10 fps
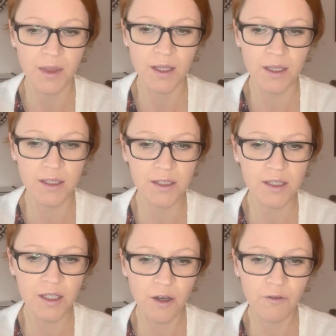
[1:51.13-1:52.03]

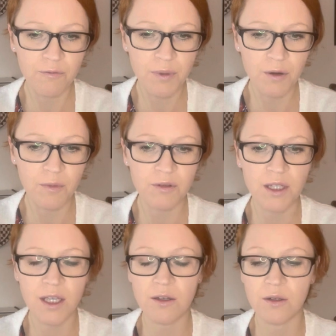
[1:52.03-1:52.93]
Instead of
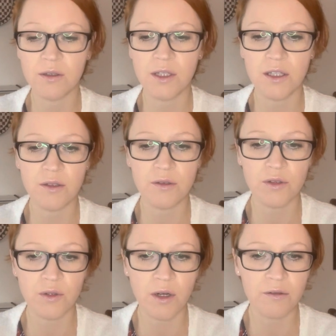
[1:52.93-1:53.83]
promoting continuous
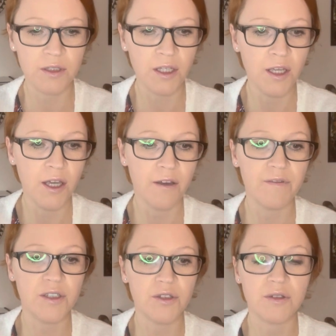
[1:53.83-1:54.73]
growth, we
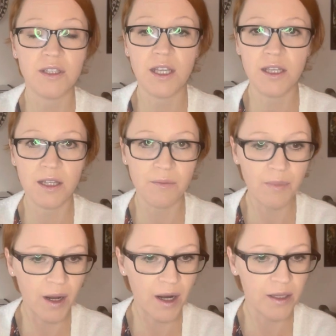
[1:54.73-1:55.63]
should seek the
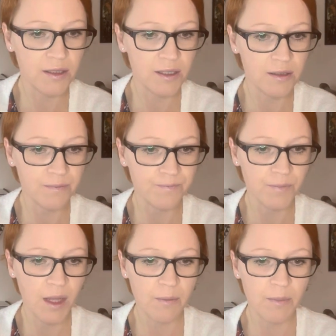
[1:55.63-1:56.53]
balance
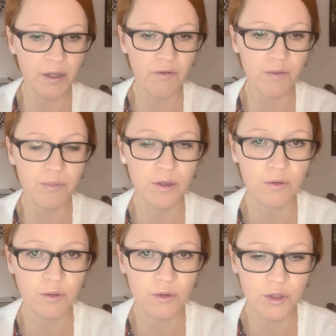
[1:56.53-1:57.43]
between
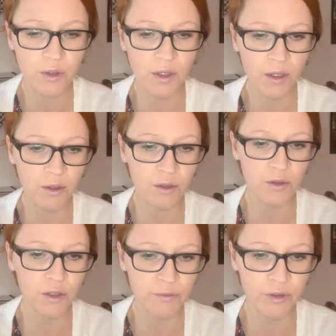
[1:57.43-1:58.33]
production and
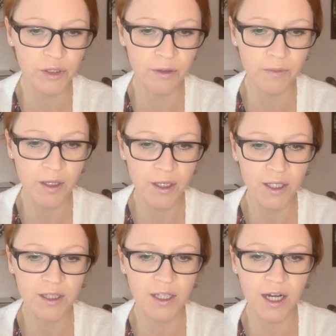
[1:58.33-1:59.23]
consumption,
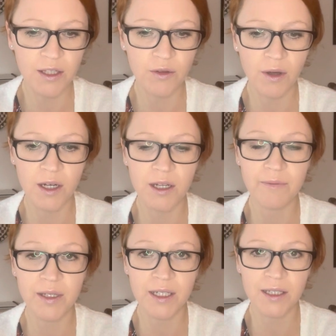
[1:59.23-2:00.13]
try to
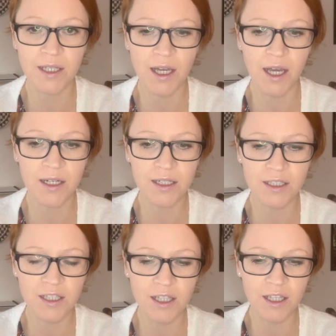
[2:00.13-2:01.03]
eliminate
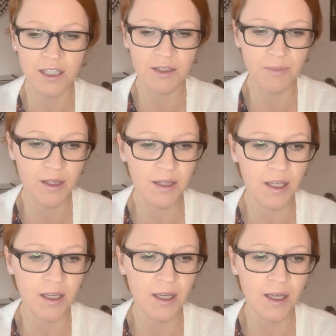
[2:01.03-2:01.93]
unnecessary
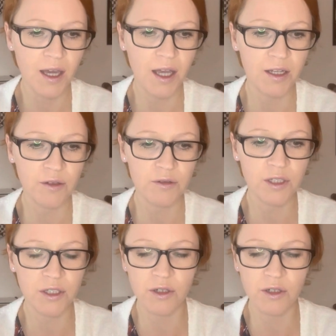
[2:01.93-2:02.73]
spending and usage